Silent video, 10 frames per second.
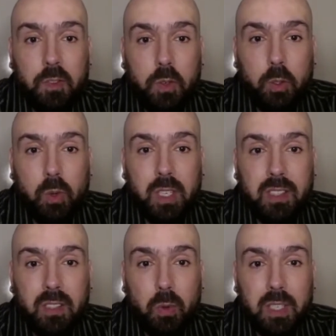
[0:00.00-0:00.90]

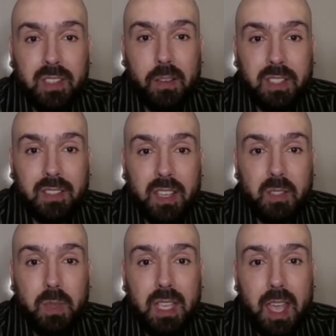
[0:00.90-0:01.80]
4:26-27 says,
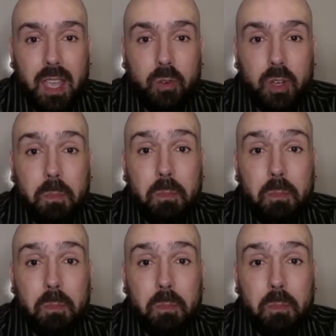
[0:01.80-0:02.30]
"Be angry,